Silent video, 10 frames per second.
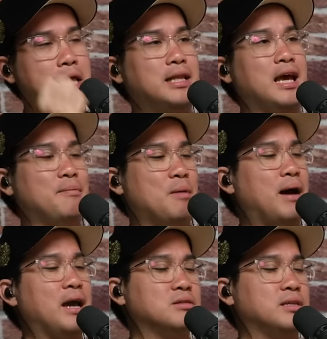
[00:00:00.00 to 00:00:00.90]
Then in my
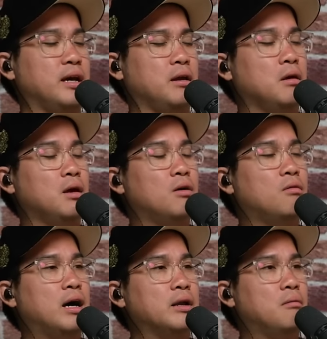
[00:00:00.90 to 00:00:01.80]
mind I was like,
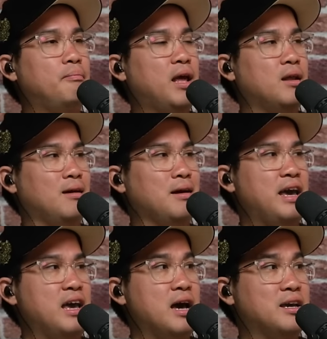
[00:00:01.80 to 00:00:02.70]
wow, not bad ah.
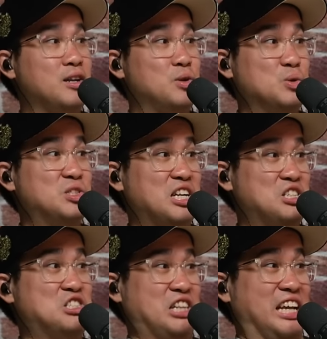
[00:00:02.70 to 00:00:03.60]
A I can do
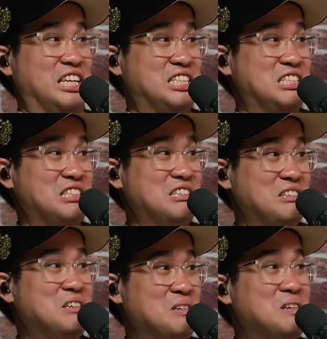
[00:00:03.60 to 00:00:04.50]
such mm. things. Good, good, good
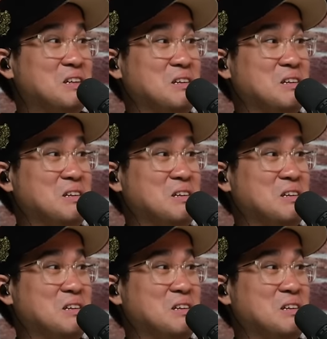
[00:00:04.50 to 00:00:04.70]
production